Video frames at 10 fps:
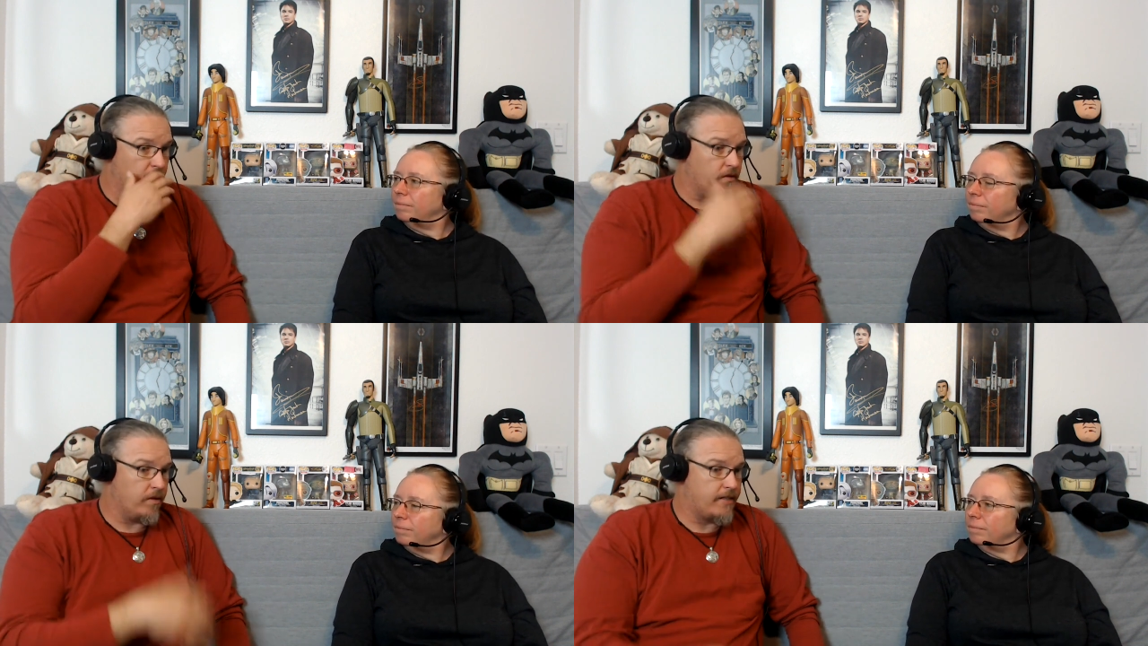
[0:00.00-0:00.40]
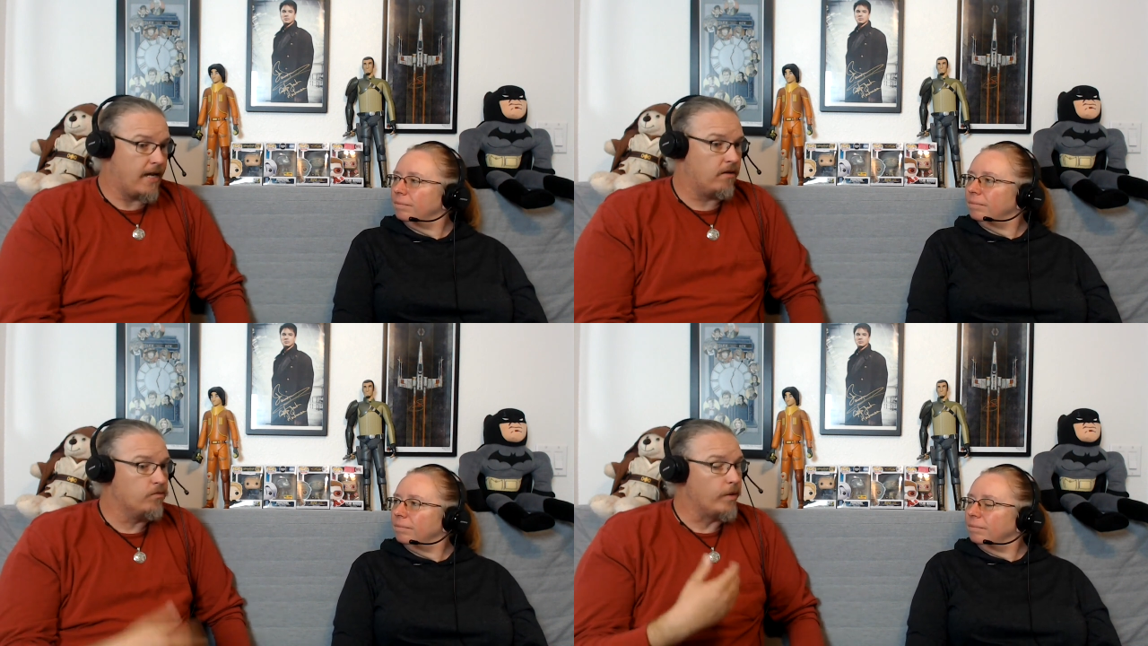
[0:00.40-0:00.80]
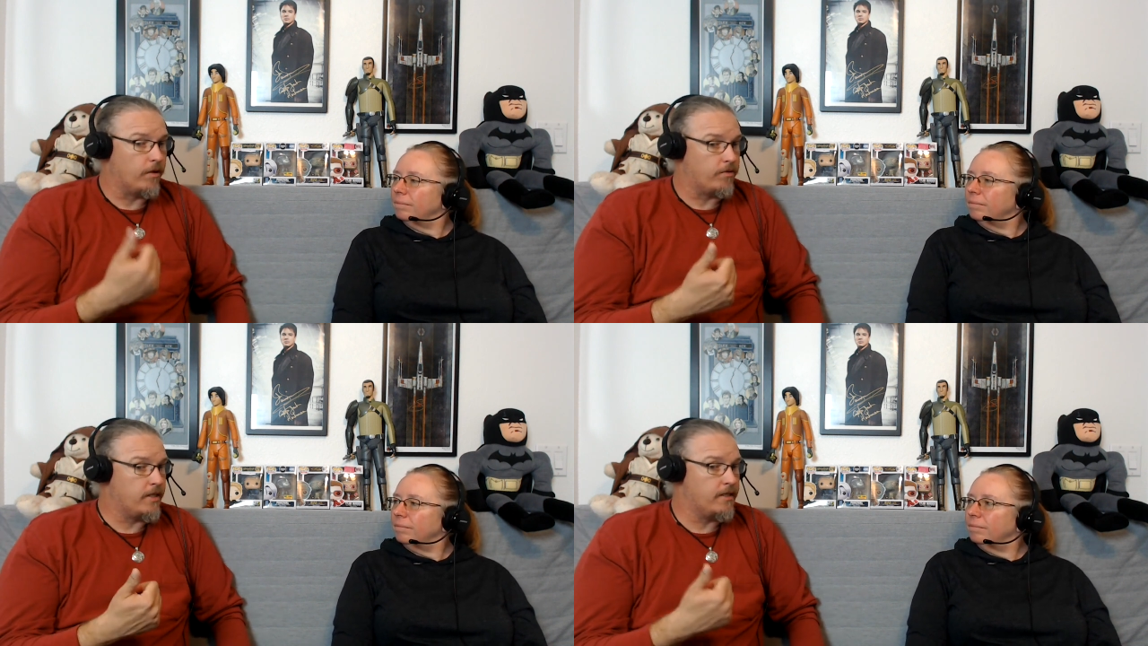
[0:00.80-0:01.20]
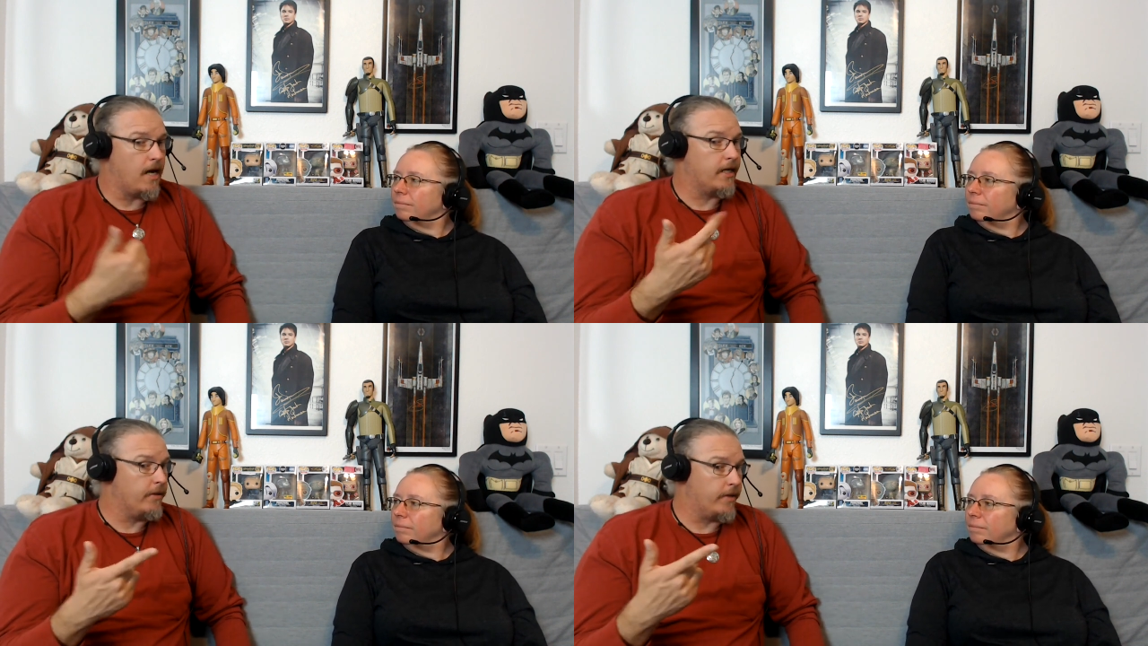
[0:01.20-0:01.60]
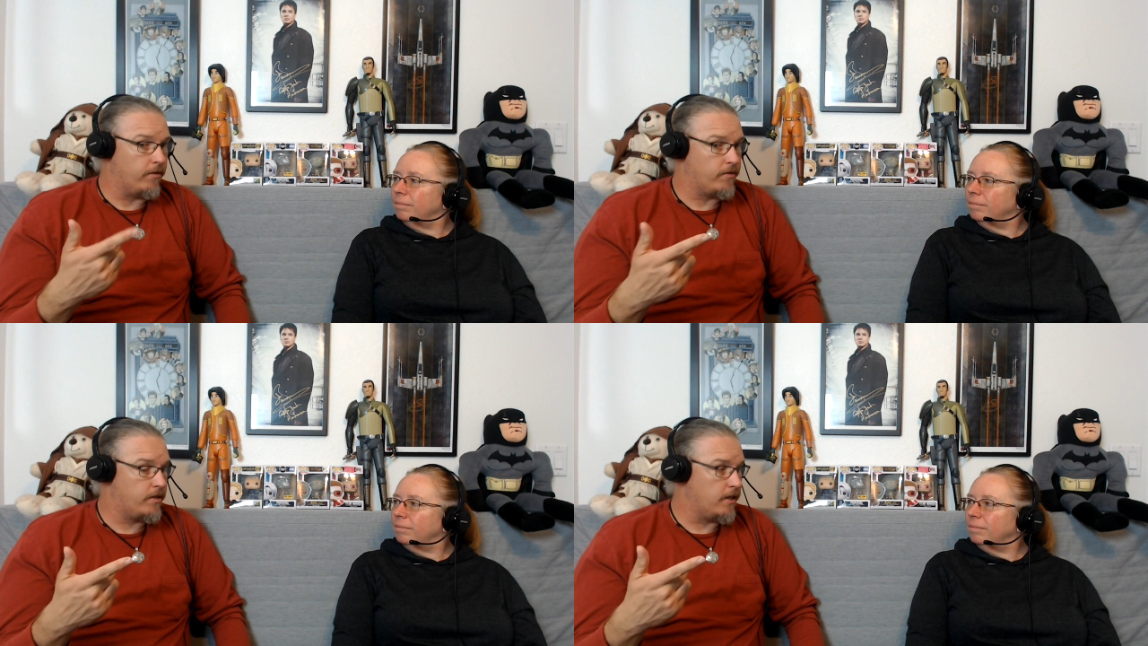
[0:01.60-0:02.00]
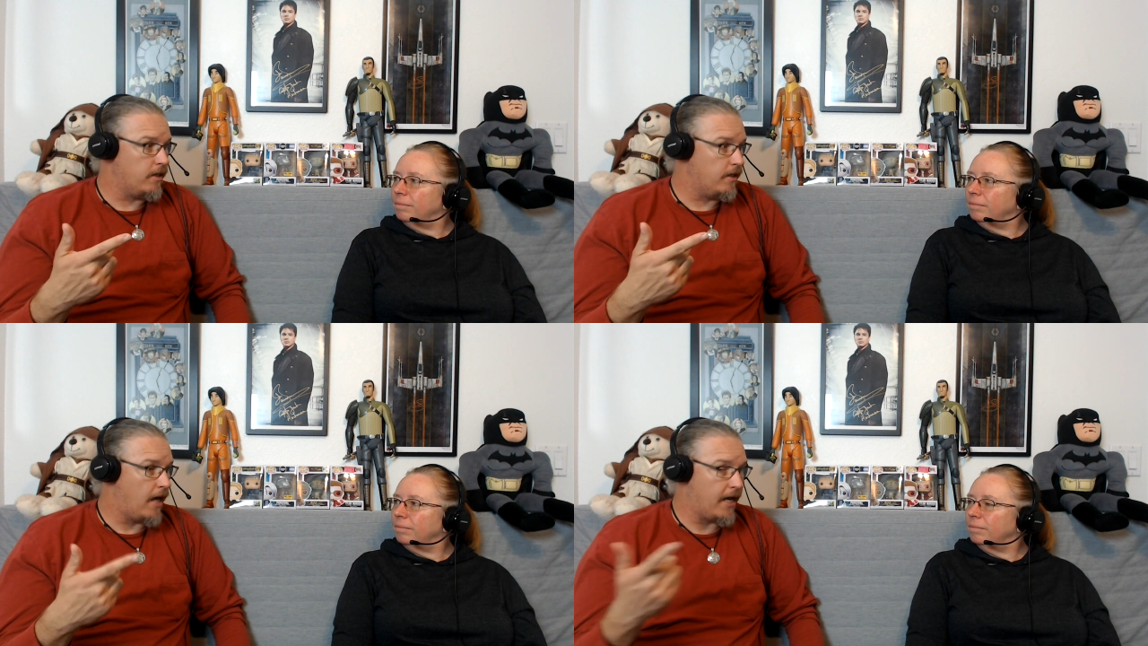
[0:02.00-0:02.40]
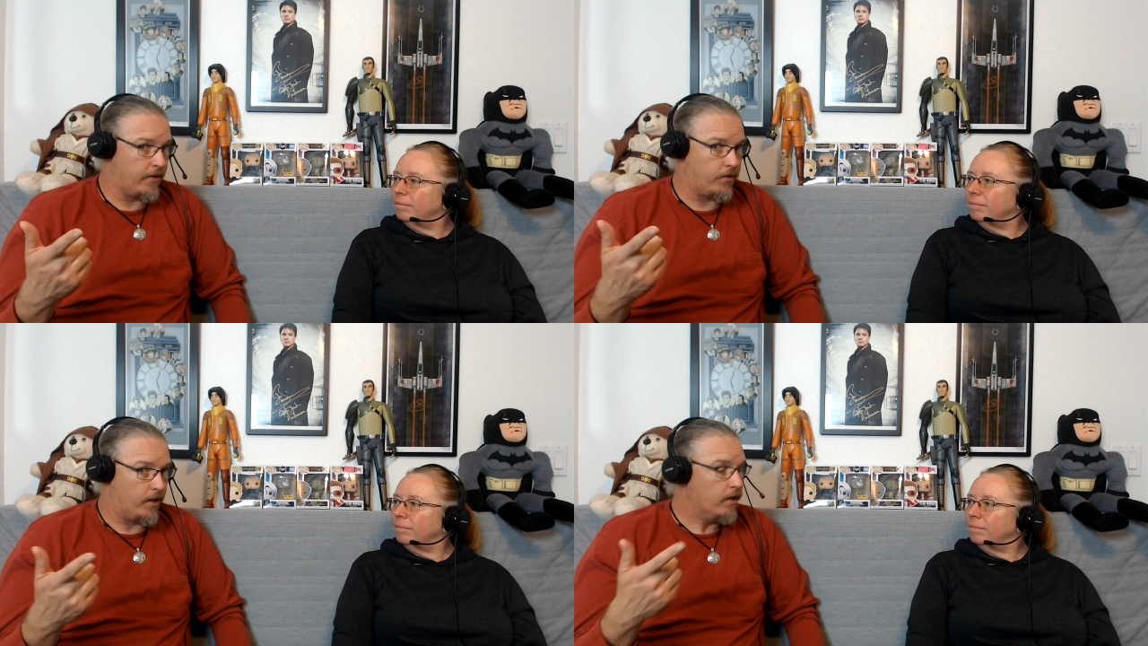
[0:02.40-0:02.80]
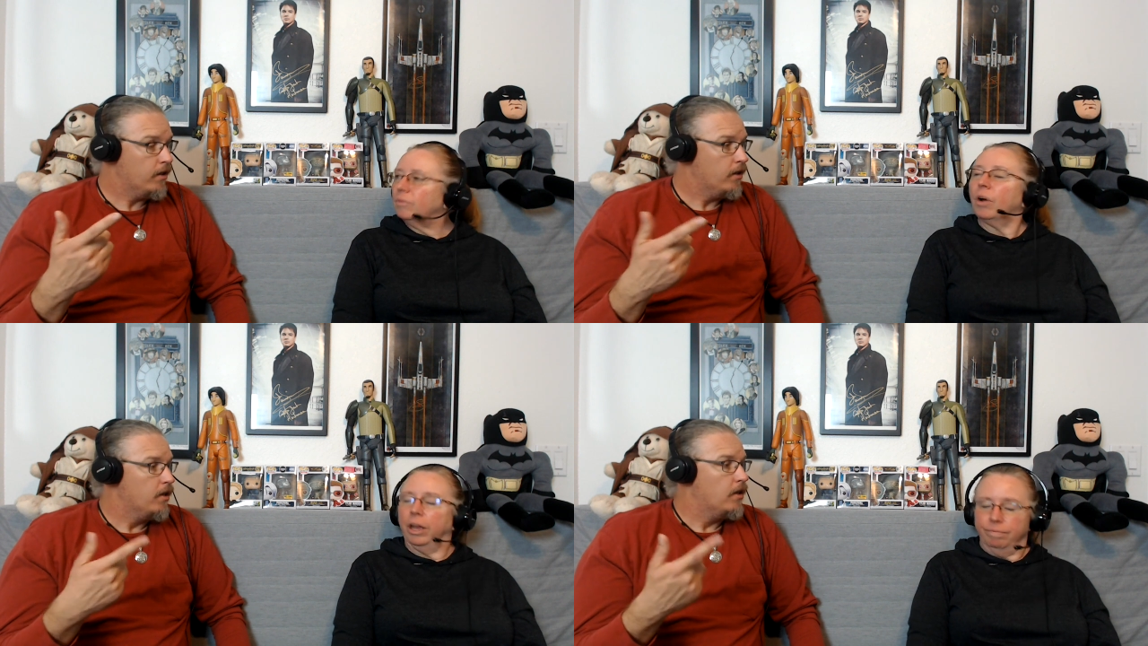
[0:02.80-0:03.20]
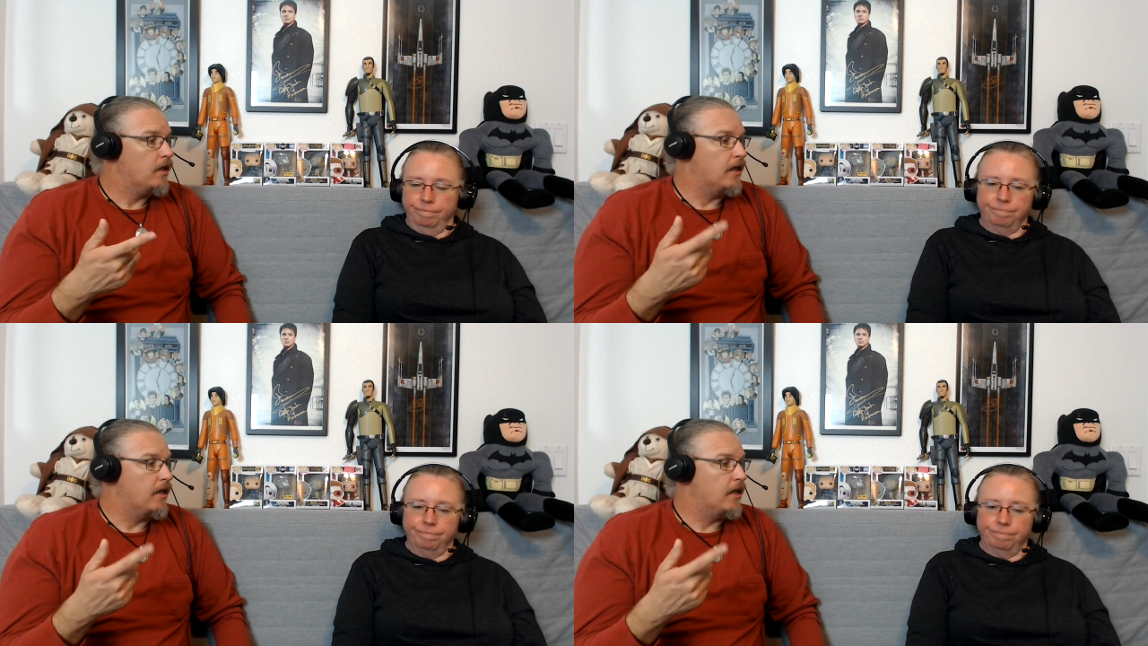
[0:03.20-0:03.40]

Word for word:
Speaker 1: the, town. We don't see Dottie, we don't see Agatha, right?